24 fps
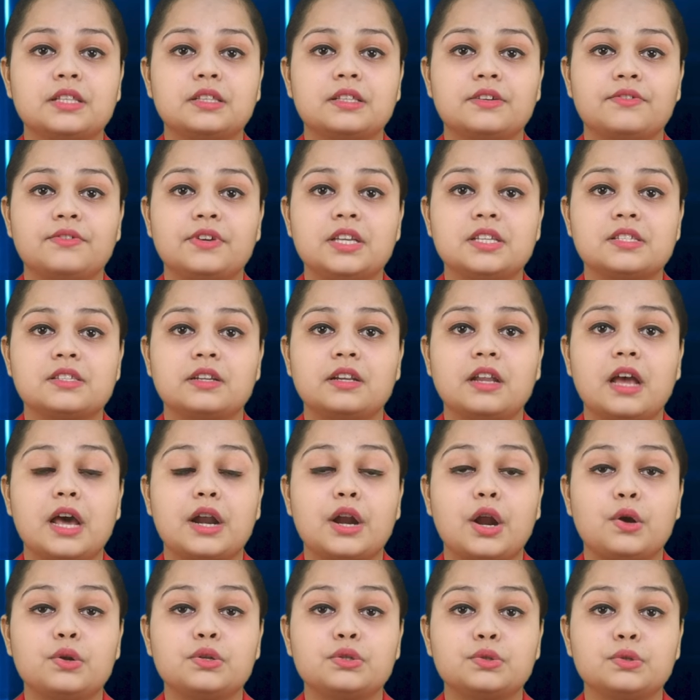in the region,
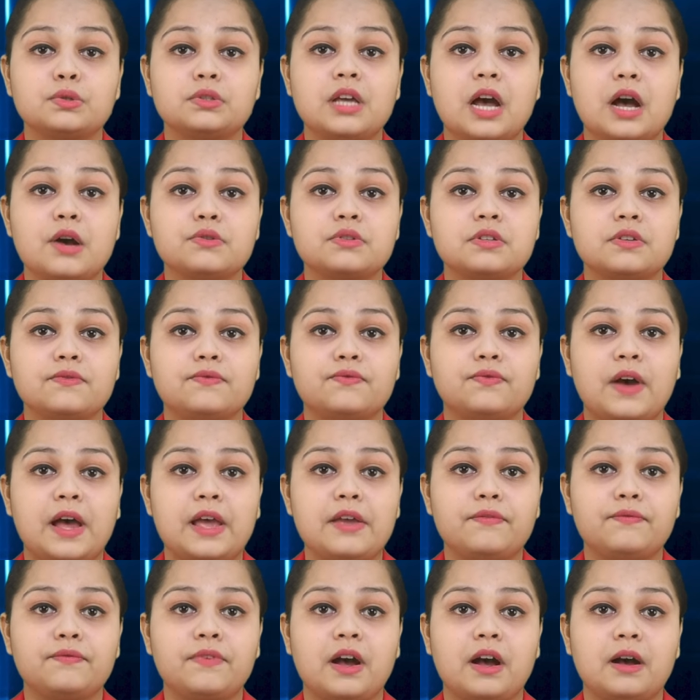around
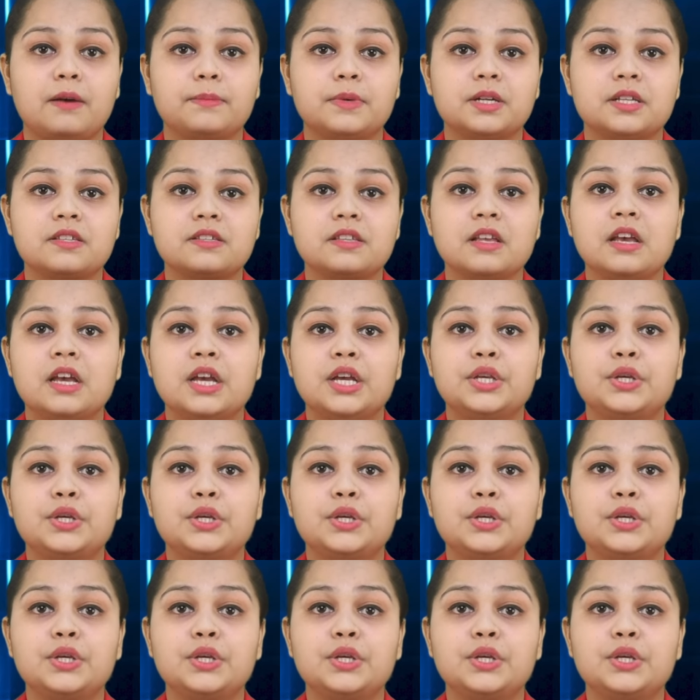2005 farmers